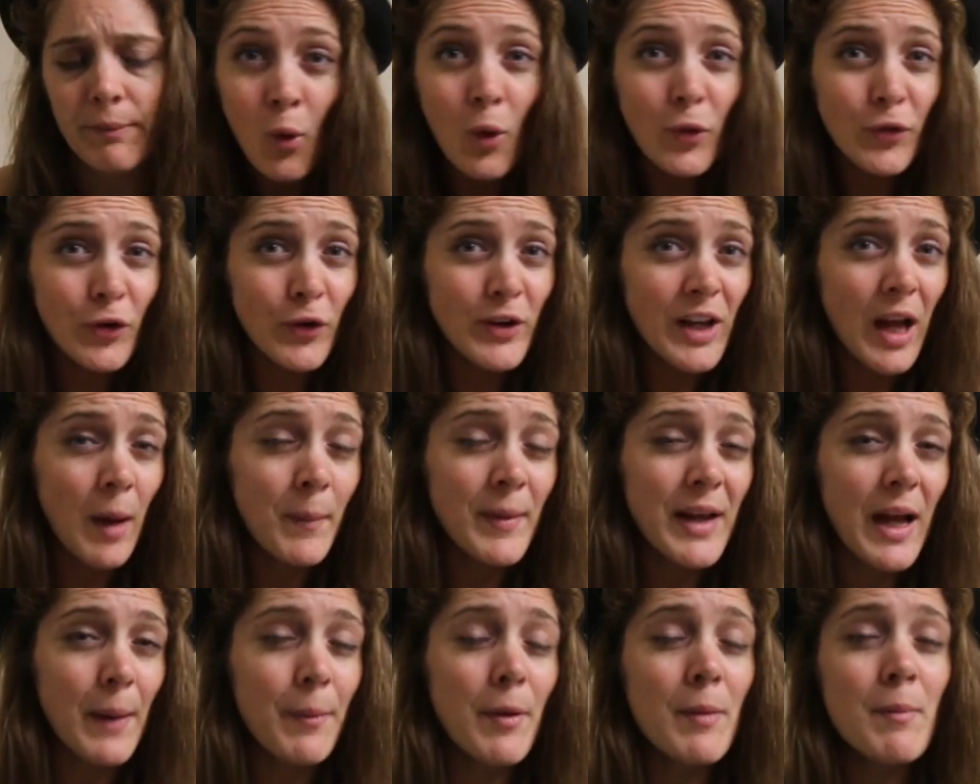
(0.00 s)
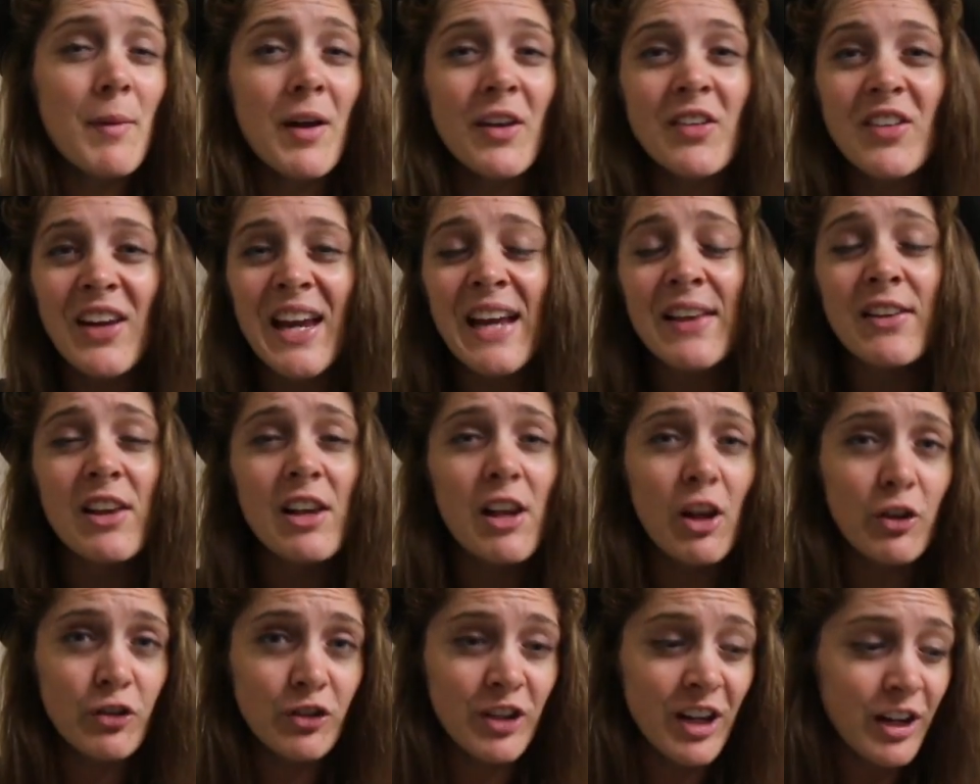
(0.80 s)
Also coming up on Monday in the
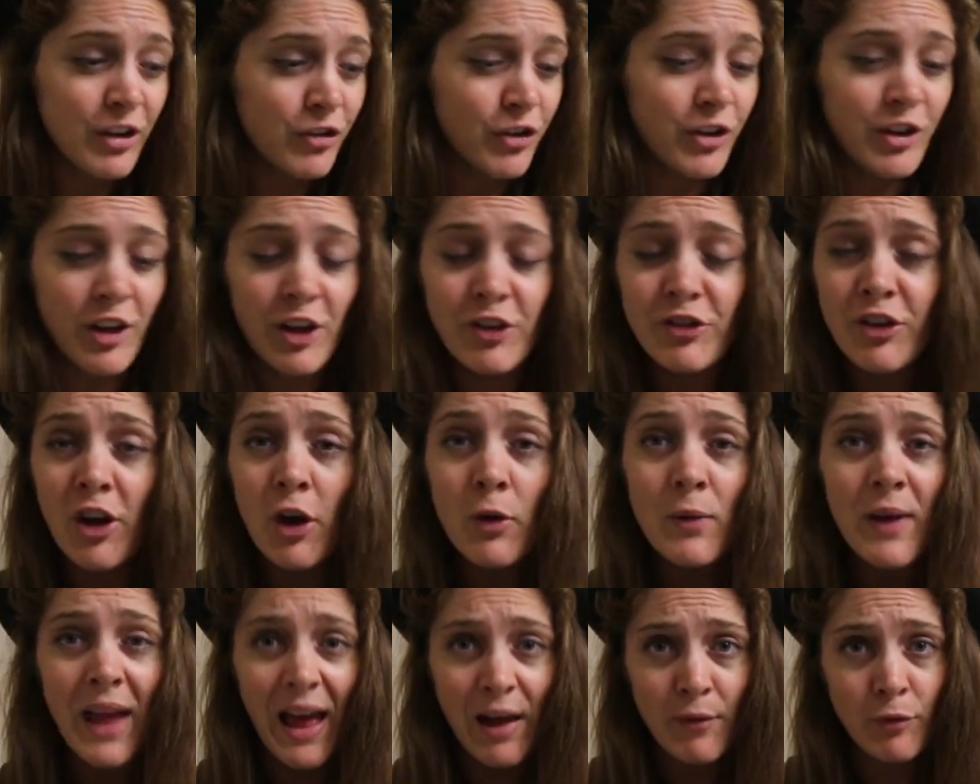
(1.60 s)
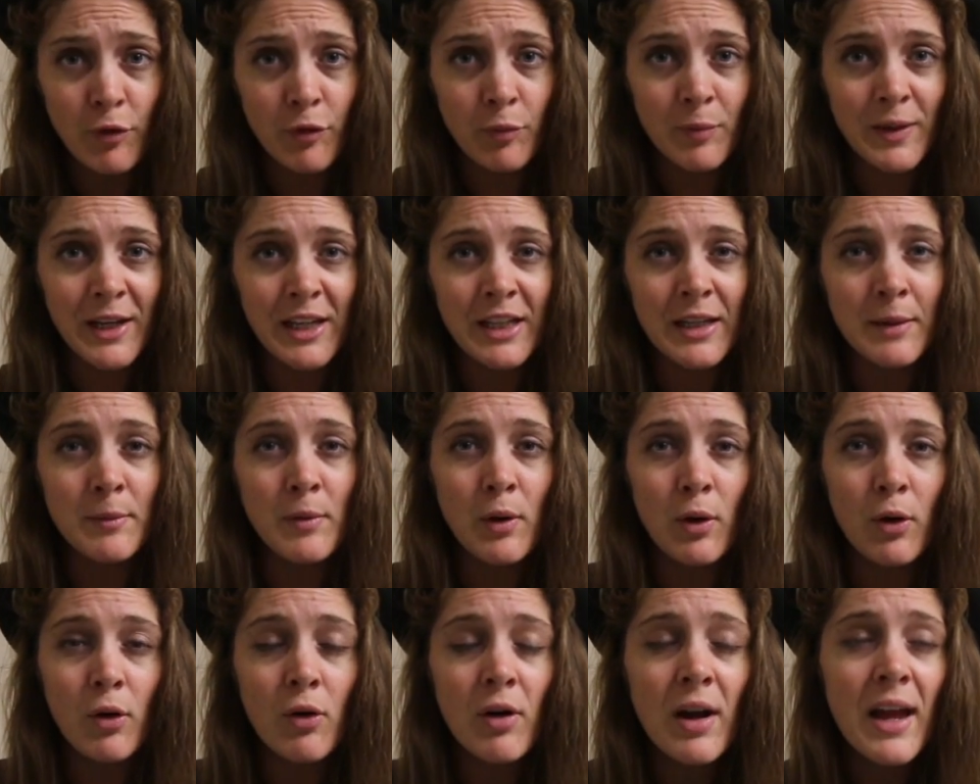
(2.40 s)
Lush kitchen, I don't have with me
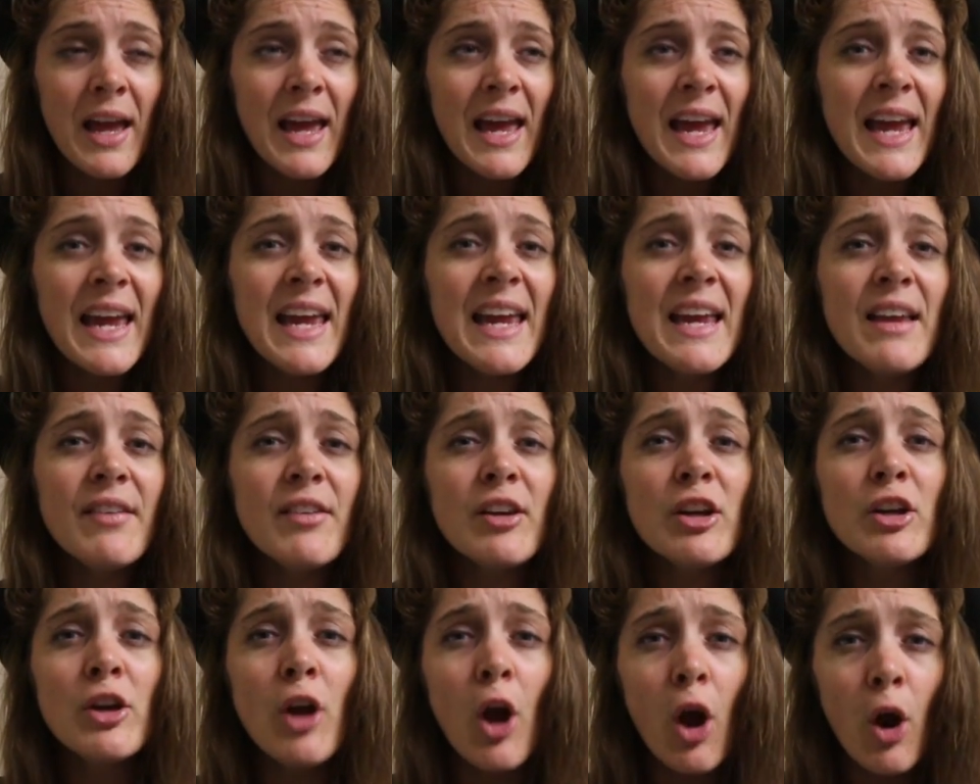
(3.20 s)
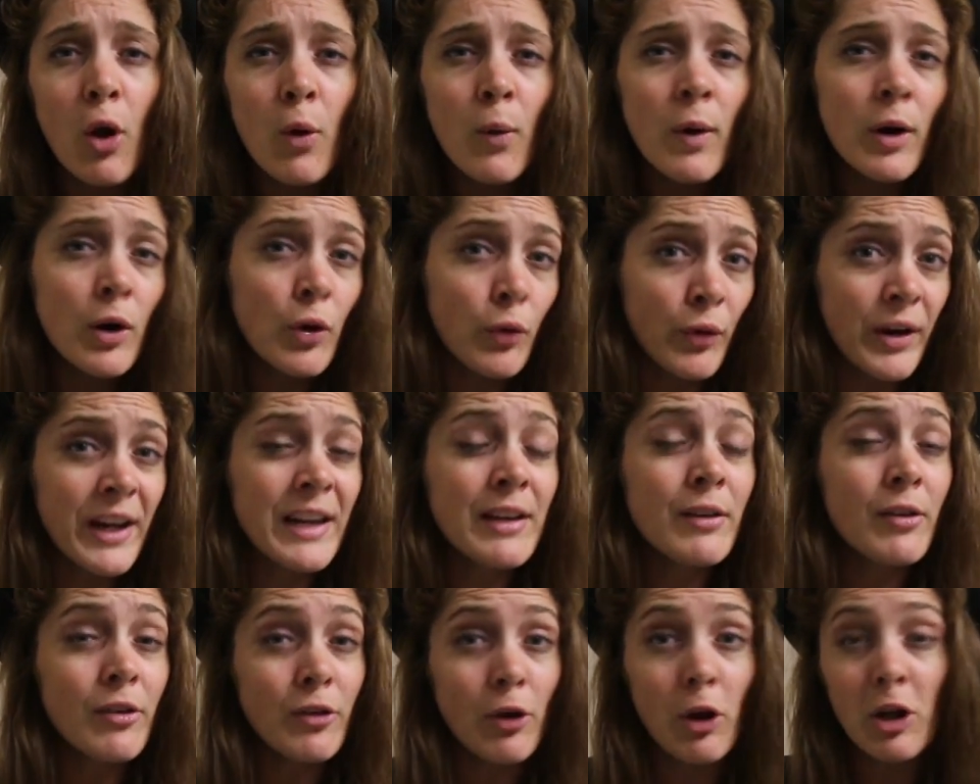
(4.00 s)
anymore, is Go
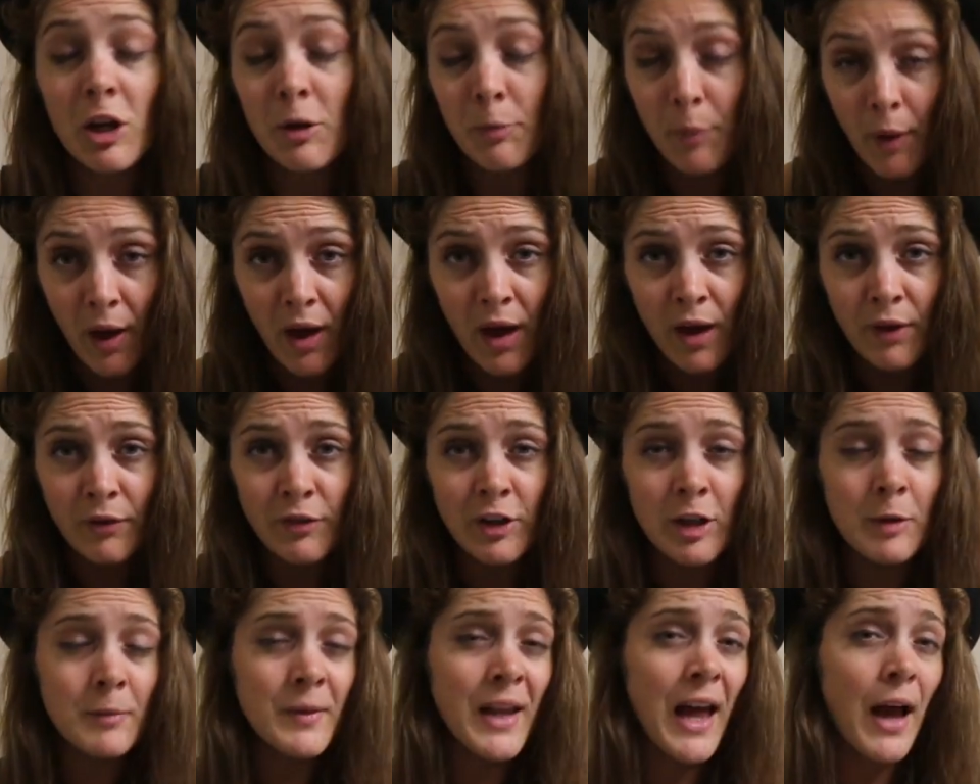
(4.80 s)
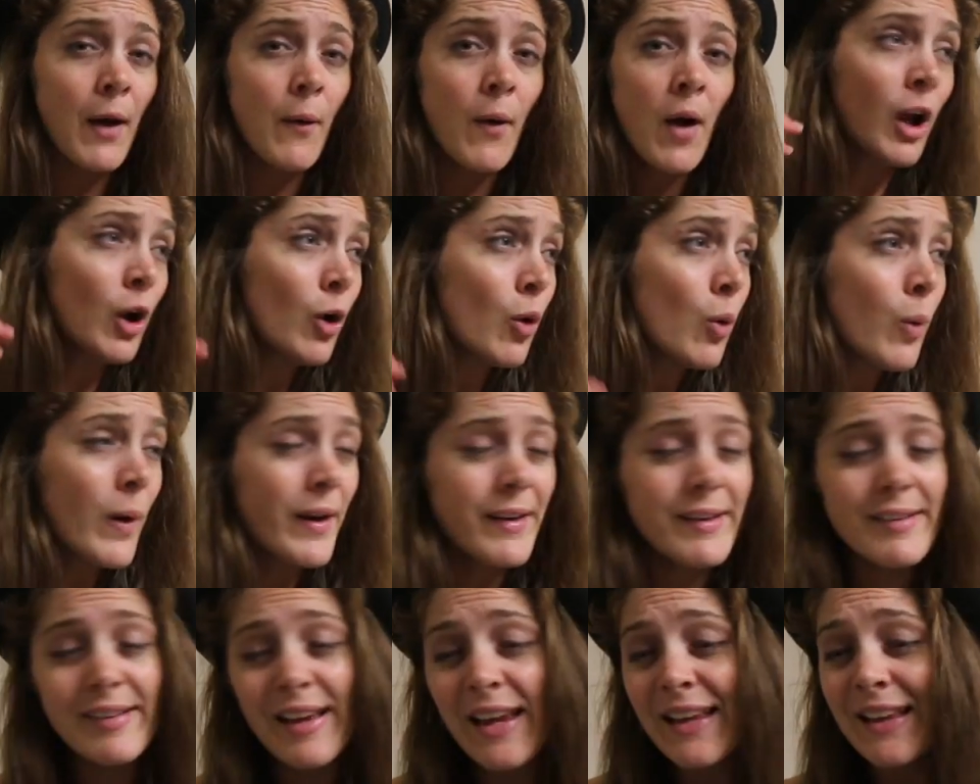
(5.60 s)
Green Solid Perfume. Now, I
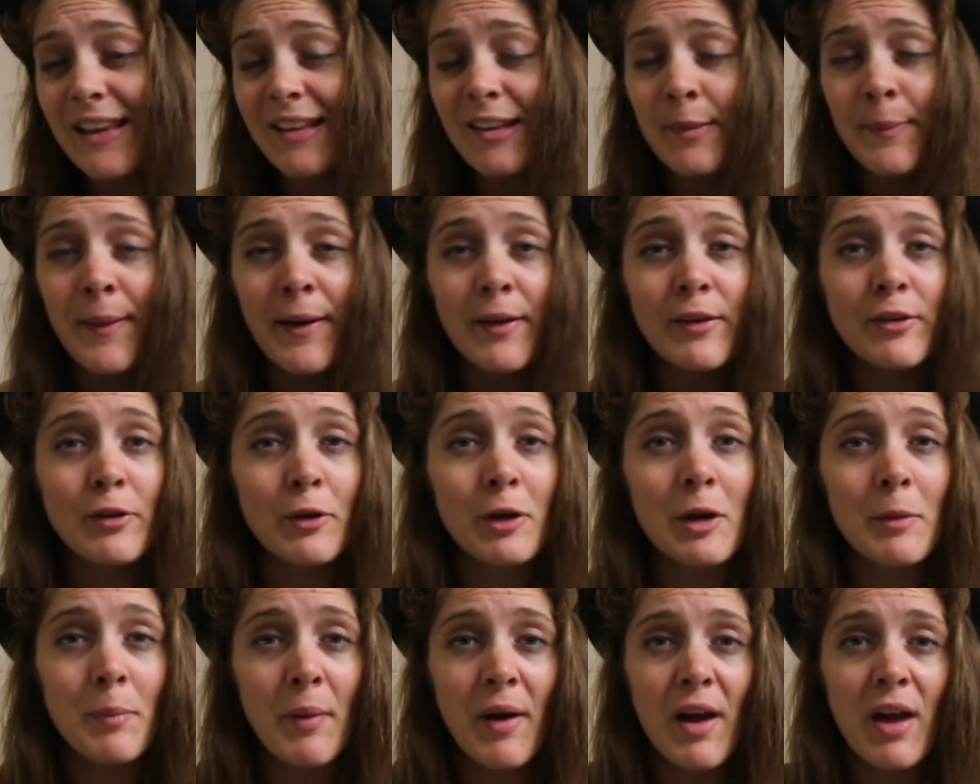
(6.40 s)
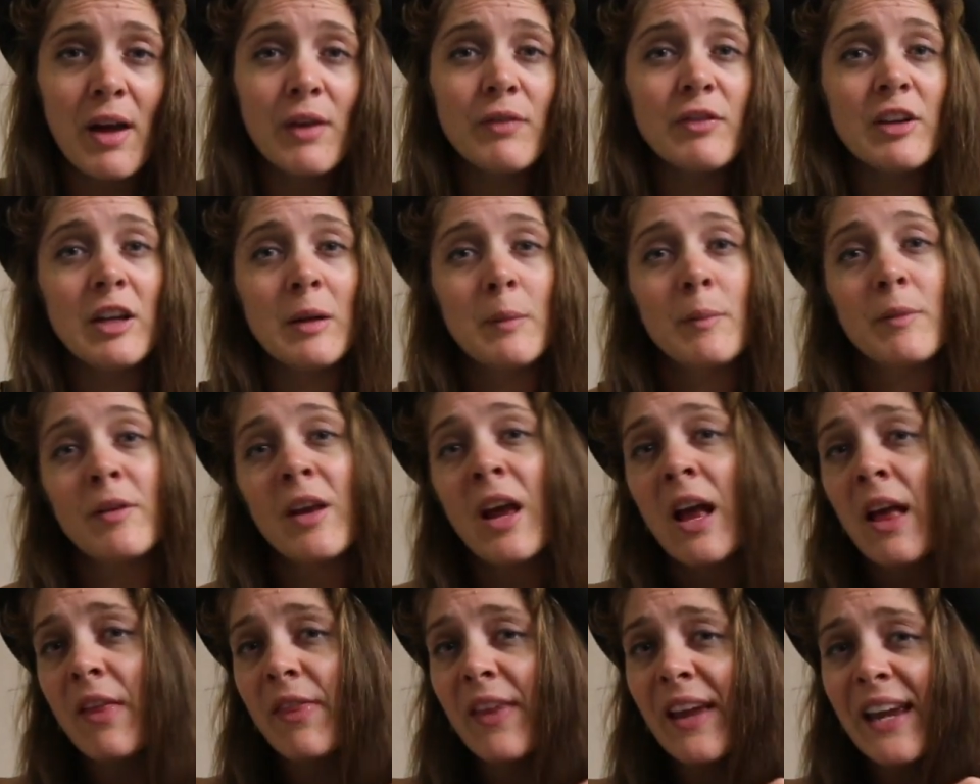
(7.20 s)
always say this about solid perfumes,
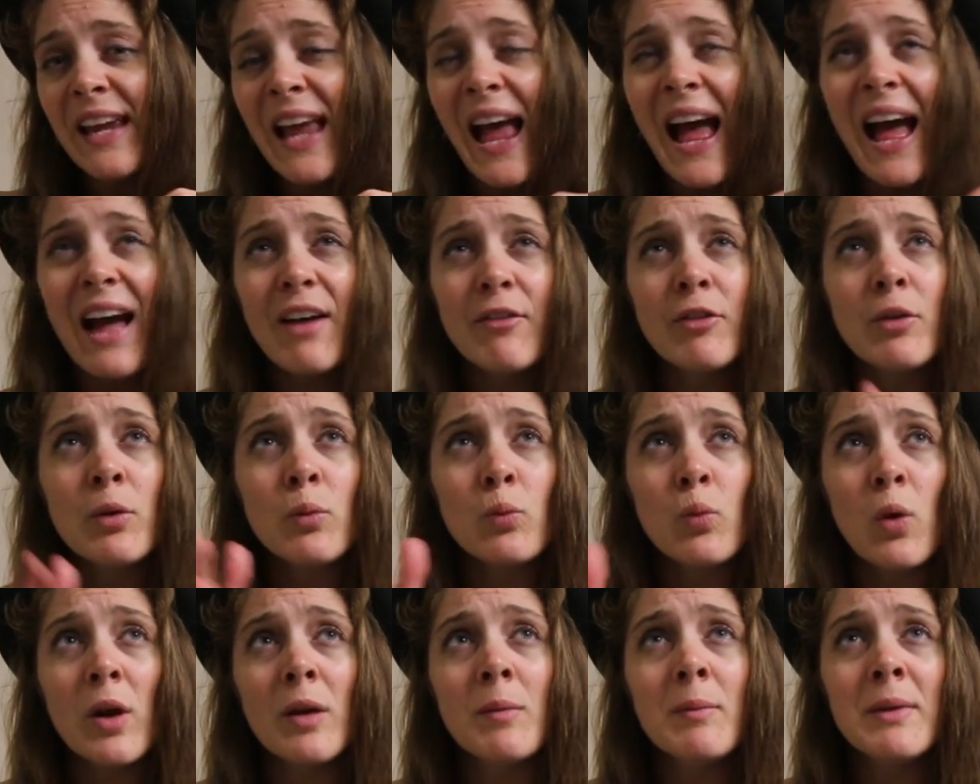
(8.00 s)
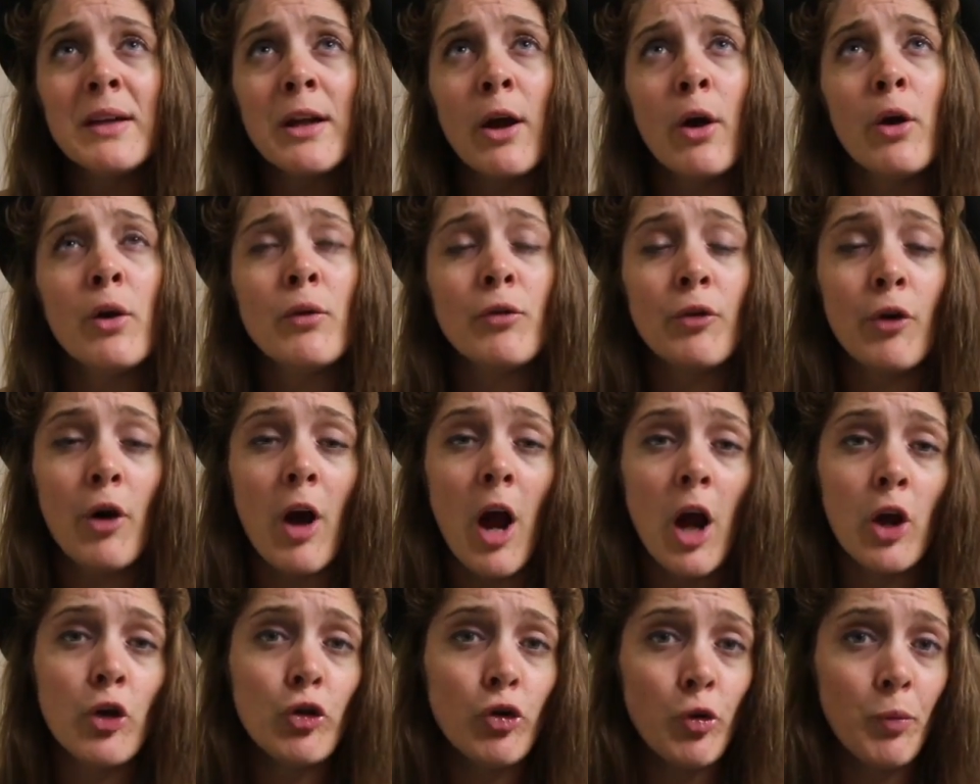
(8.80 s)
they haven't won me over
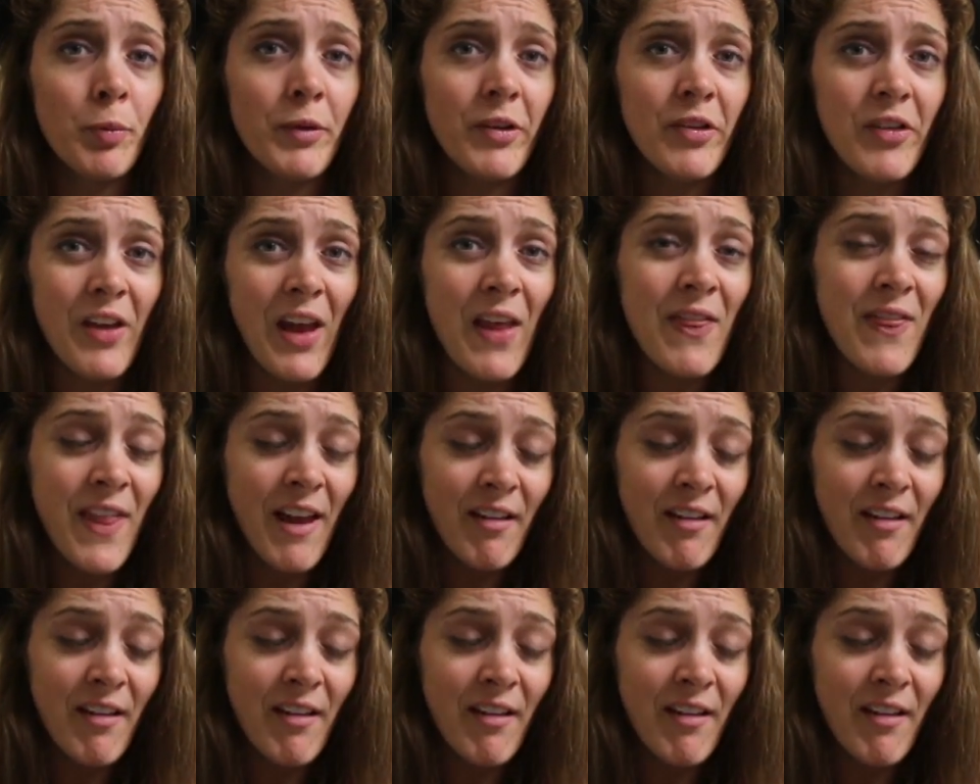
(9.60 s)
100%.